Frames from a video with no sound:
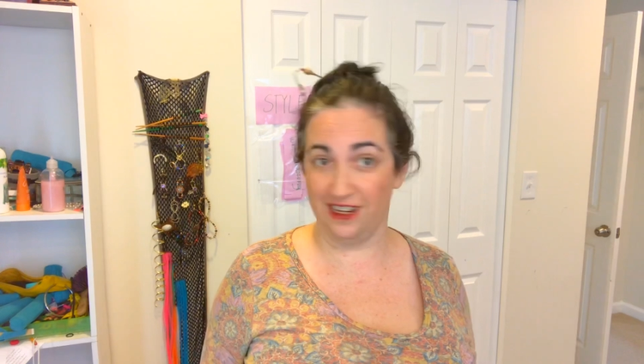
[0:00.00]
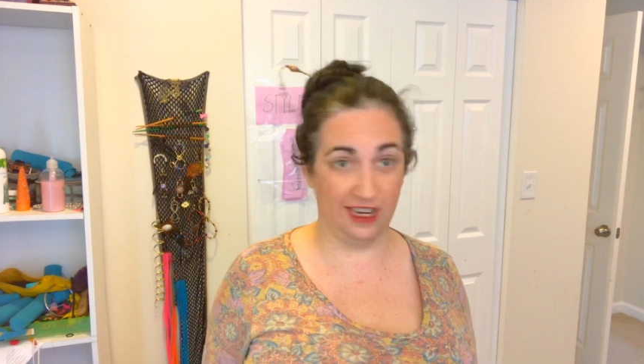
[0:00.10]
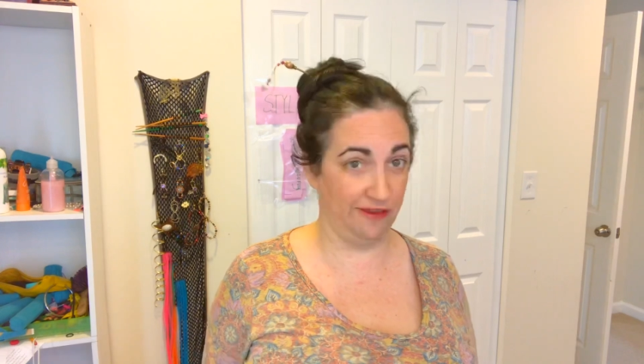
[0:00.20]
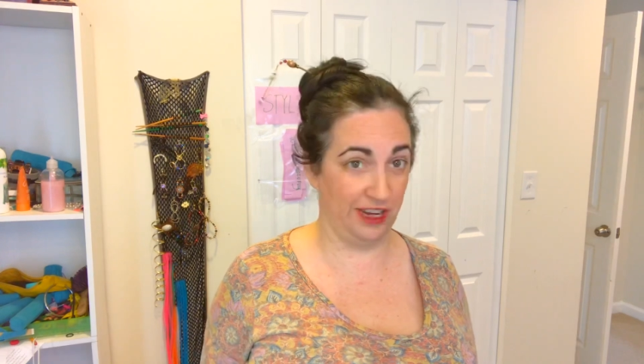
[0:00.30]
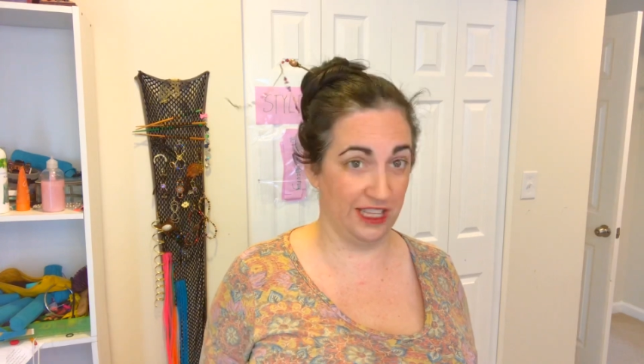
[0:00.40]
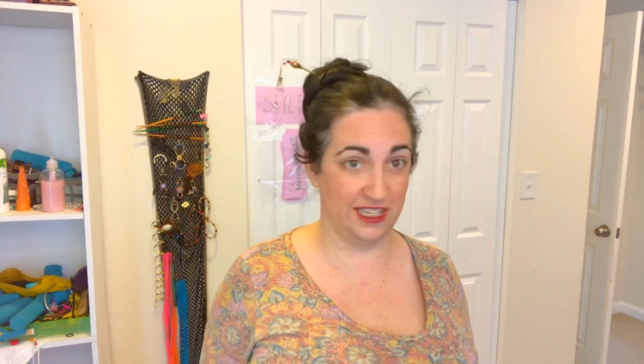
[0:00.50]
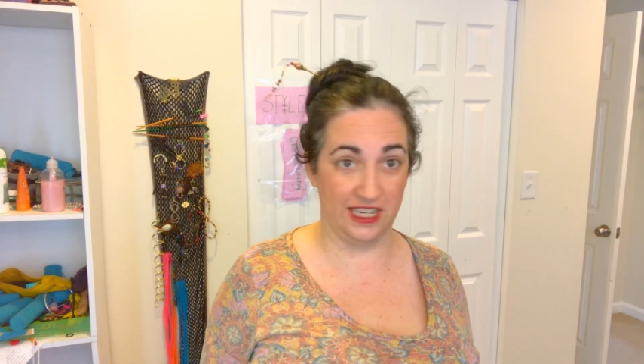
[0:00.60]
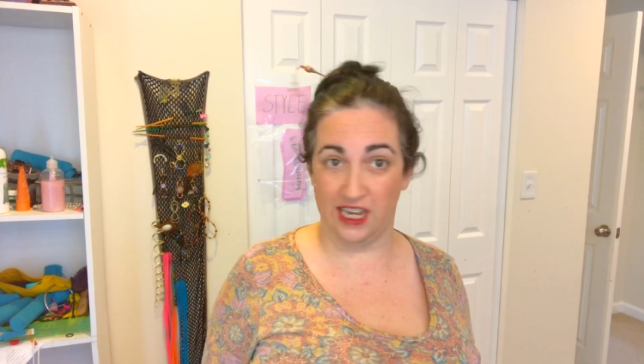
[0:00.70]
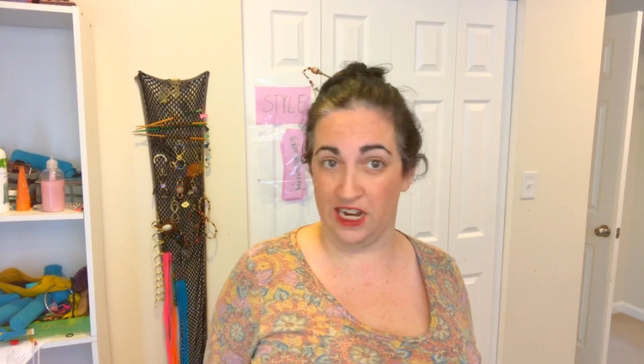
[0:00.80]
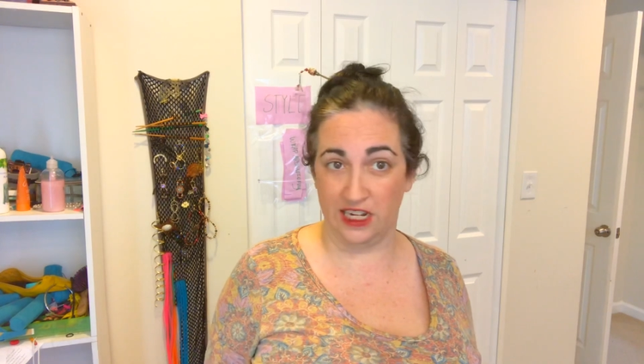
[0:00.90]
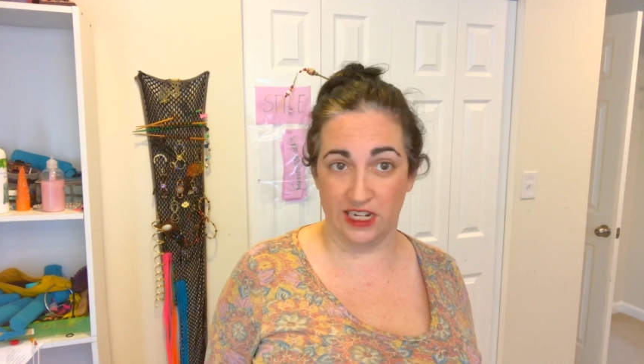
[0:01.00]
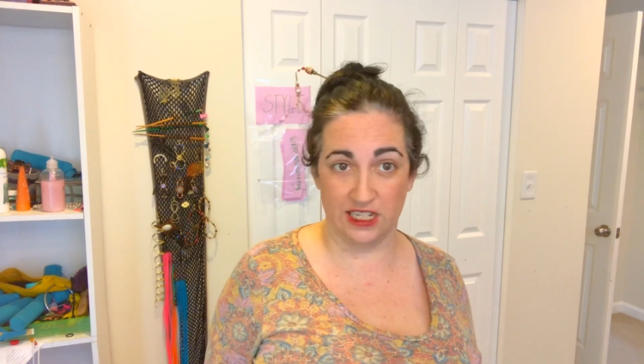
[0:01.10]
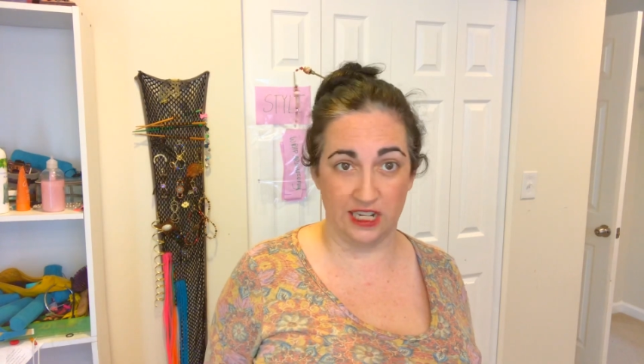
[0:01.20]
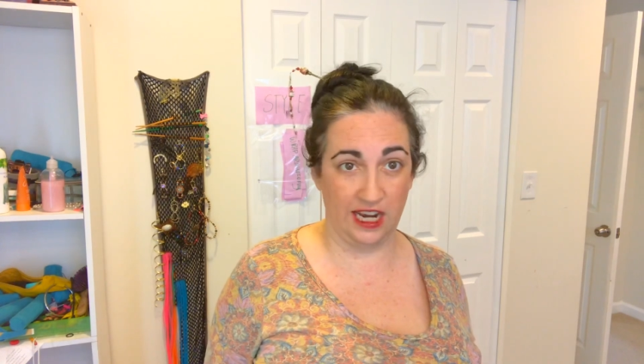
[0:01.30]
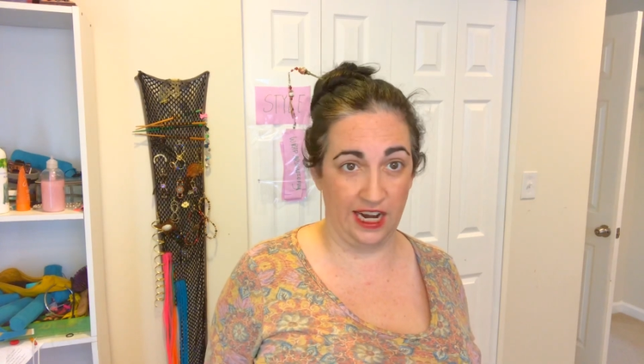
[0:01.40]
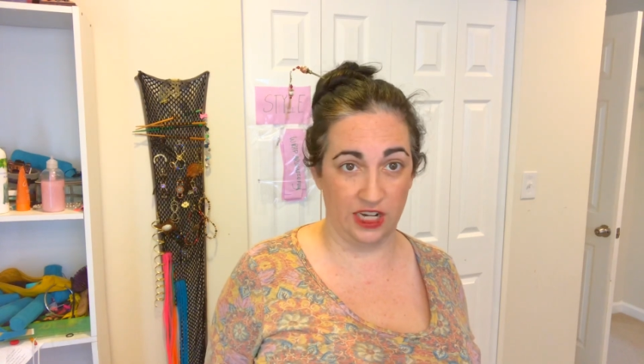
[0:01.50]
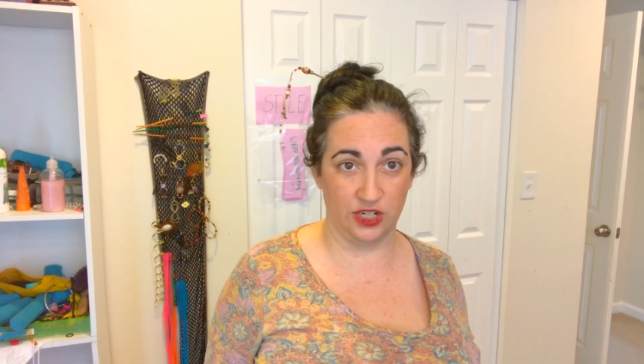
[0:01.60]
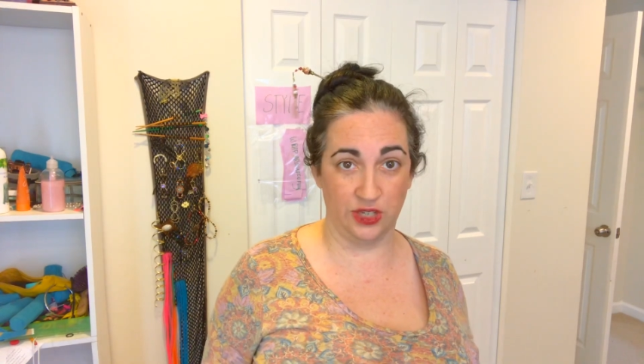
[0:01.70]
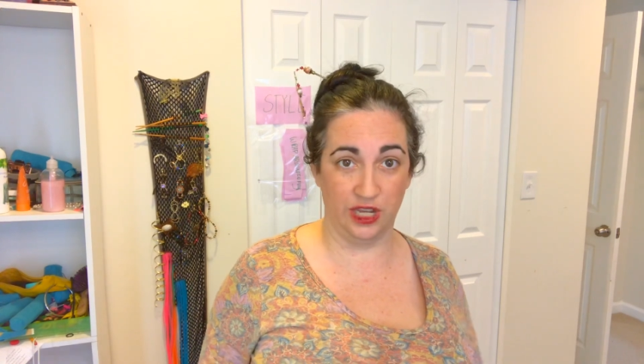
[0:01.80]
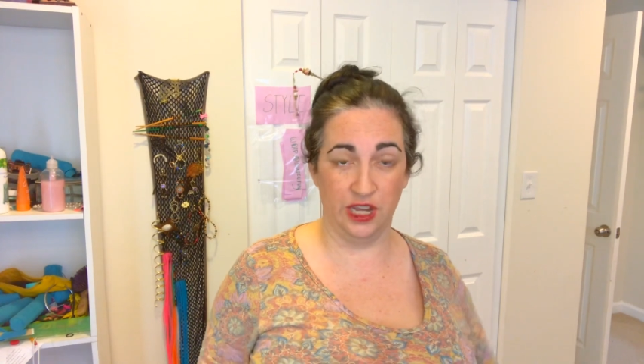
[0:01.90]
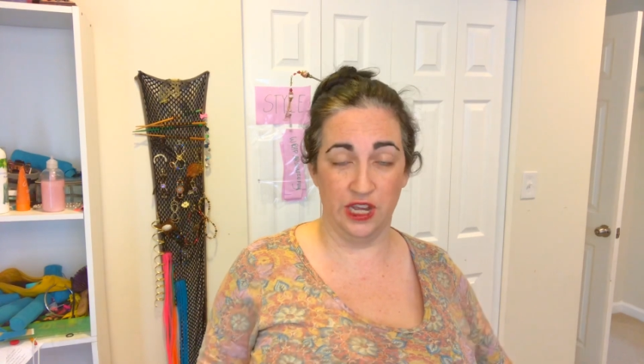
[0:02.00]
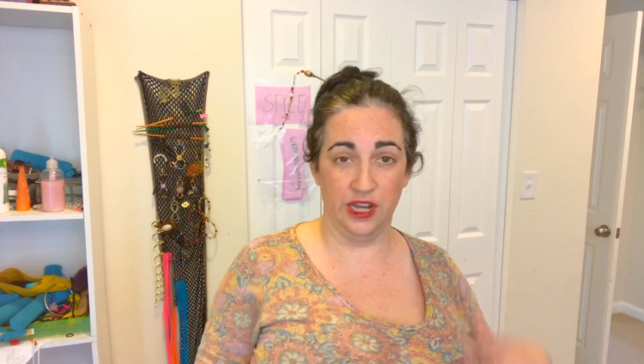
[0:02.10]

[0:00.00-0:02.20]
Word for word: and fancy, and it doesn't actually